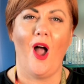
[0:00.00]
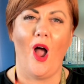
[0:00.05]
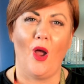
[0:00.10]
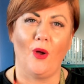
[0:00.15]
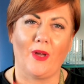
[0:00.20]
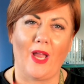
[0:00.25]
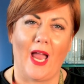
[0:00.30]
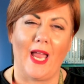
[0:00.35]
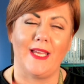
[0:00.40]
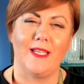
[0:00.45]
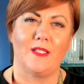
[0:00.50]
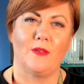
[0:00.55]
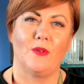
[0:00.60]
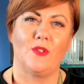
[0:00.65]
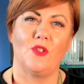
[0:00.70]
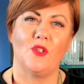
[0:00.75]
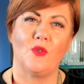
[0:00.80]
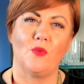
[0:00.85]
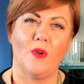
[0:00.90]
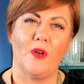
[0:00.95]
Okay, so I
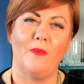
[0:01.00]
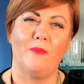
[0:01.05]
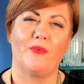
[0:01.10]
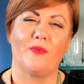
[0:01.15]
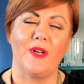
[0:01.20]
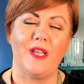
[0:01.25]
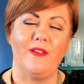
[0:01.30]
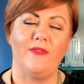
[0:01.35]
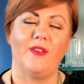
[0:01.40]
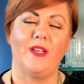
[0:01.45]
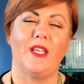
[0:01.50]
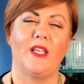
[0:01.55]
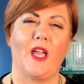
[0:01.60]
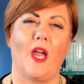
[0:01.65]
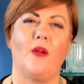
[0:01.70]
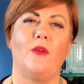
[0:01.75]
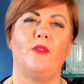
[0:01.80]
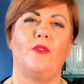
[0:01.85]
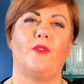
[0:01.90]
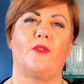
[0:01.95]
just want to briefly
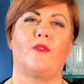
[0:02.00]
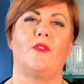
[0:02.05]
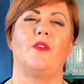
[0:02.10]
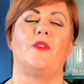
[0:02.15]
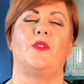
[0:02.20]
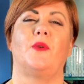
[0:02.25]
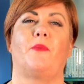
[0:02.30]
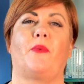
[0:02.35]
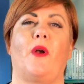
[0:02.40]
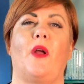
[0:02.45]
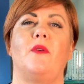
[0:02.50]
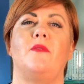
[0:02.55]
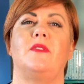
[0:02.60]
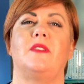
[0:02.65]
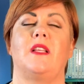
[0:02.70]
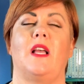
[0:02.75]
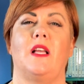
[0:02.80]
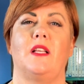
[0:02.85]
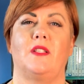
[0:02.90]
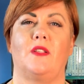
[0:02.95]
go through the
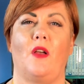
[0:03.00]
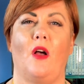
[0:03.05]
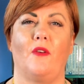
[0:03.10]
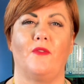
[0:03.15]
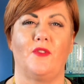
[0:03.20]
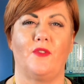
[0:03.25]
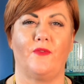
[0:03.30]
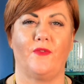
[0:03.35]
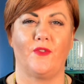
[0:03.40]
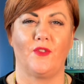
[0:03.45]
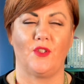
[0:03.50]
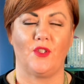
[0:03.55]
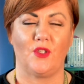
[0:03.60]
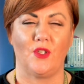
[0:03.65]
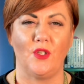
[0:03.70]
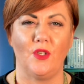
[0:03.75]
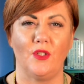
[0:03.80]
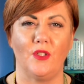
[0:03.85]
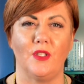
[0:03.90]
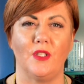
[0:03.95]
process of, for
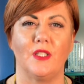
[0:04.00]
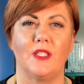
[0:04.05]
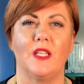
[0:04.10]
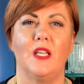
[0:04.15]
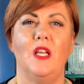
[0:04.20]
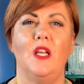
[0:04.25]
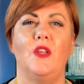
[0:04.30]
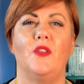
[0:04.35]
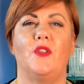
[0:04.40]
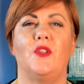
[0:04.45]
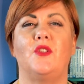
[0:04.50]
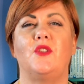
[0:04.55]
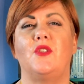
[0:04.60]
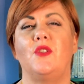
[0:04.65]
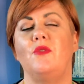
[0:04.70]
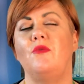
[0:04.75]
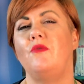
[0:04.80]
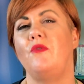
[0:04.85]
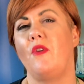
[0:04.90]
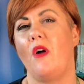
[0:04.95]
students that
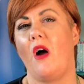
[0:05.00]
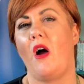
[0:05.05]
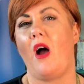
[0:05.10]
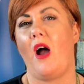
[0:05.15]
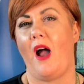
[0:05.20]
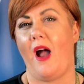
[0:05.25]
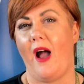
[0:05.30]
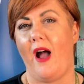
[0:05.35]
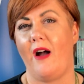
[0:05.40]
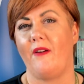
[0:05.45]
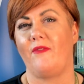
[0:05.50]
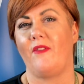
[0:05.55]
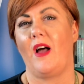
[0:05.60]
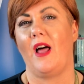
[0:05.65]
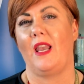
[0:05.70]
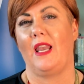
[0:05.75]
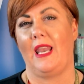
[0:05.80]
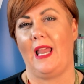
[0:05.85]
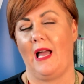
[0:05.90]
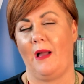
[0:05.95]
do not have
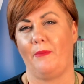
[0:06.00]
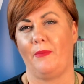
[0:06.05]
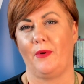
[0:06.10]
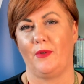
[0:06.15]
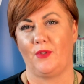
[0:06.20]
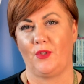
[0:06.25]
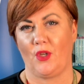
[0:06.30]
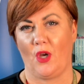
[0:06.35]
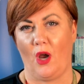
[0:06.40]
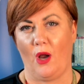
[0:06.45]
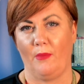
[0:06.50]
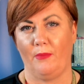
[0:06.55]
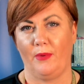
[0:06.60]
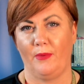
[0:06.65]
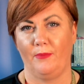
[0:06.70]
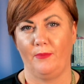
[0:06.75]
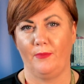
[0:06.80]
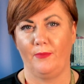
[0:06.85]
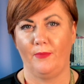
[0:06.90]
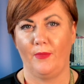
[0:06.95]
a laptop.
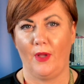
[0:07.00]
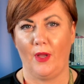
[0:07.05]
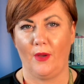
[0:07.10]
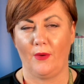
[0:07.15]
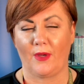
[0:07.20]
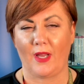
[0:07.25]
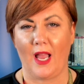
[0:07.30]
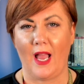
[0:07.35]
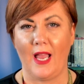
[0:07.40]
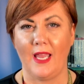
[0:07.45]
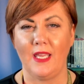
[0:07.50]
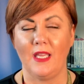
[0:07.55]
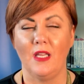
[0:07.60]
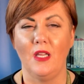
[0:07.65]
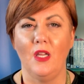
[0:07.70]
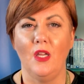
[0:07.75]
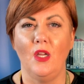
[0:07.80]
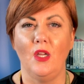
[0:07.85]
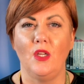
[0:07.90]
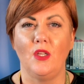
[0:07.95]
Okay,
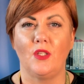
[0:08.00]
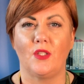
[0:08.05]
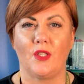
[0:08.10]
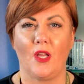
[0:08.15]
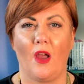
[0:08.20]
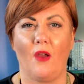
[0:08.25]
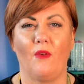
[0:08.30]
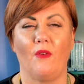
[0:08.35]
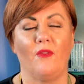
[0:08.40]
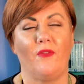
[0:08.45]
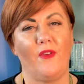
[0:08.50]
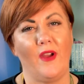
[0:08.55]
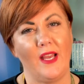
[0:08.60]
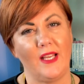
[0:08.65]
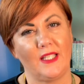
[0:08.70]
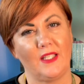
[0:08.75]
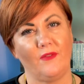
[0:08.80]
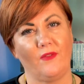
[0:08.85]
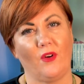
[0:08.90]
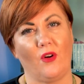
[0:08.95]
so
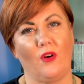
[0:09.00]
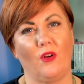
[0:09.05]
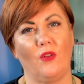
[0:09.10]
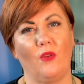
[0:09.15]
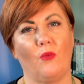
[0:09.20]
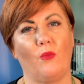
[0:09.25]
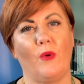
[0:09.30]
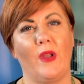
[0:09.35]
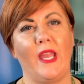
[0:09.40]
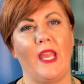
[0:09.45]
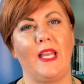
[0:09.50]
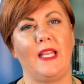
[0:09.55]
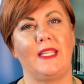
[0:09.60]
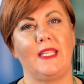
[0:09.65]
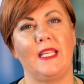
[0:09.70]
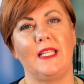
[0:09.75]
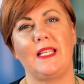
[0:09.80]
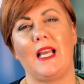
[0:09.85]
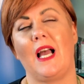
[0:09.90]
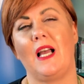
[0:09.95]
first of all, we
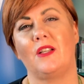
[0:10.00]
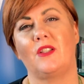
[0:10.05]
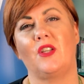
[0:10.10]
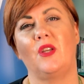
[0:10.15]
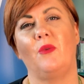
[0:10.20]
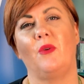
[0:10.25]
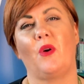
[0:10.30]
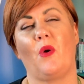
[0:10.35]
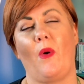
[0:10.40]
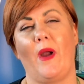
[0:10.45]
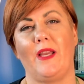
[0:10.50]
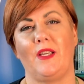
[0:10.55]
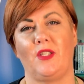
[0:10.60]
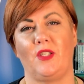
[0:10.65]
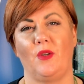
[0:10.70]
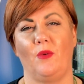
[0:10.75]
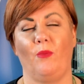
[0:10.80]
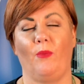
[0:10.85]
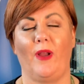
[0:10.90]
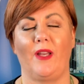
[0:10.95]
did ask you a
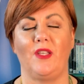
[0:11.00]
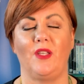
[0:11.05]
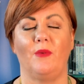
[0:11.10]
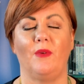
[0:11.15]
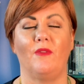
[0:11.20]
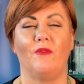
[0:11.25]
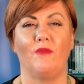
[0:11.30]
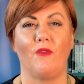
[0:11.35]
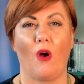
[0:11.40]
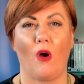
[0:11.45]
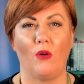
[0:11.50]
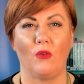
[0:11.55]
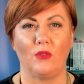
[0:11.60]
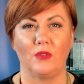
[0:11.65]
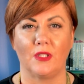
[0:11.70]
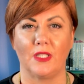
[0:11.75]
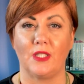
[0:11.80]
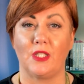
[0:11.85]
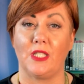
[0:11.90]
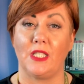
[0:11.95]
question when you
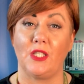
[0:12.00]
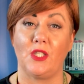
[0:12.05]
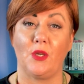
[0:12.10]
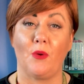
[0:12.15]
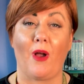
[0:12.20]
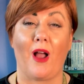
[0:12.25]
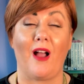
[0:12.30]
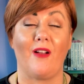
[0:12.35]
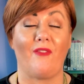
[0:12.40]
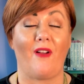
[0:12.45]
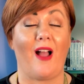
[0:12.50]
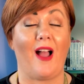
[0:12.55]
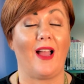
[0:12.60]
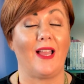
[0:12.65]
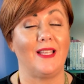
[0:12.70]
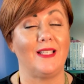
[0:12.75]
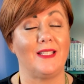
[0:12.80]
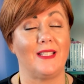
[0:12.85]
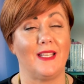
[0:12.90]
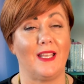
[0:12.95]
enrolled, did you have
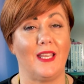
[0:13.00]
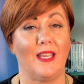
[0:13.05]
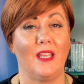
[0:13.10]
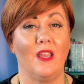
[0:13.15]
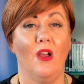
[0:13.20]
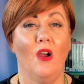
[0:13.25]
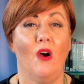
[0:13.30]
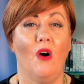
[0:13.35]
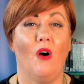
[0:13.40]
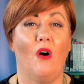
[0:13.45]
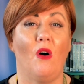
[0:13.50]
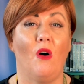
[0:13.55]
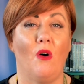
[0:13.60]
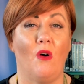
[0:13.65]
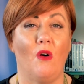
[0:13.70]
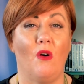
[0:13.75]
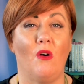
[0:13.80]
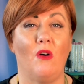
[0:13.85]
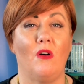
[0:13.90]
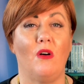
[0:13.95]
IT
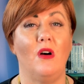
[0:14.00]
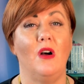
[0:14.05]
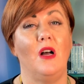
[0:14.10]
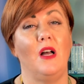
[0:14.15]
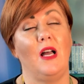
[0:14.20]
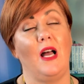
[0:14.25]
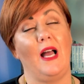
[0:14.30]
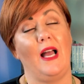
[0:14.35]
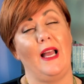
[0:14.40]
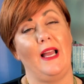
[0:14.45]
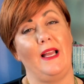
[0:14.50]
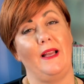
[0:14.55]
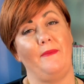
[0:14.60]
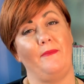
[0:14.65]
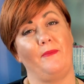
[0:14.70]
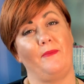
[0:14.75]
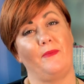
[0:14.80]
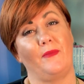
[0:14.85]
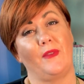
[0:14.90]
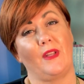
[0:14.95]
or
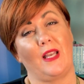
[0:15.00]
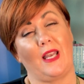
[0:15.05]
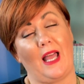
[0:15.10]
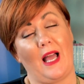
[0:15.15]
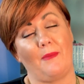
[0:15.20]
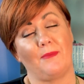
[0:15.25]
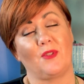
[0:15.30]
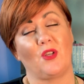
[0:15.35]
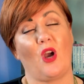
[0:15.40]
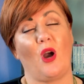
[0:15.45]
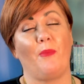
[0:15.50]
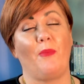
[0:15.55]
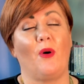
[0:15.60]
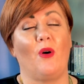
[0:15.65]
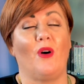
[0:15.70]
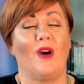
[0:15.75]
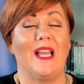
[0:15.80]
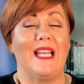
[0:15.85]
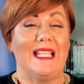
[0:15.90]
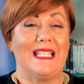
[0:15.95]
um, laptop
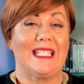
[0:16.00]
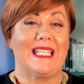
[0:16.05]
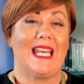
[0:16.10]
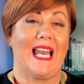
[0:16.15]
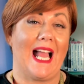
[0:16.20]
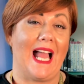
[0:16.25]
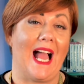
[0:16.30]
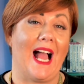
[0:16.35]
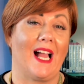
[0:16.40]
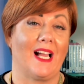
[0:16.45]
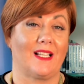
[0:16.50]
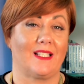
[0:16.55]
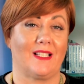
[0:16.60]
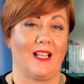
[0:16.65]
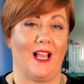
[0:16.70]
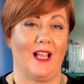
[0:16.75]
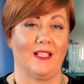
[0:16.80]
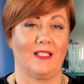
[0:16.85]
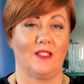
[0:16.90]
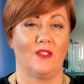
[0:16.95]
or internet
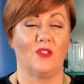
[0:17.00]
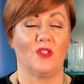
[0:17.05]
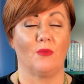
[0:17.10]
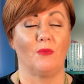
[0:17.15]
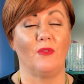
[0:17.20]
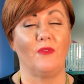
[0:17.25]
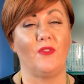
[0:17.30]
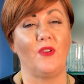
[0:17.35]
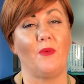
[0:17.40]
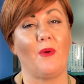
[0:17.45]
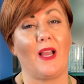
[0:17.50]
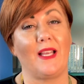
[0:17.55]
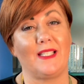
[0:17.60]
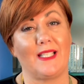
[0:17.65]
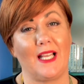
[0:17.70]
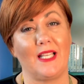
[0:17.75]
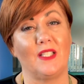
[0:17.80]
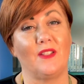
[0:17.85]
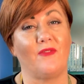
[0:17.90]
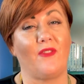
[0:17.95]
access and some of you
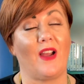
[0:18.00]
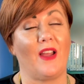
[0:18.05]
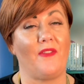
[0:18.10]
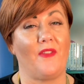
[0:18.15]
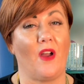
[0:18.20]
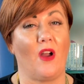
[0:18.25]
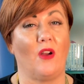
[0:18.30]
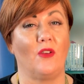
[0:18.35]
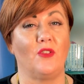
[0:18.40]
identified that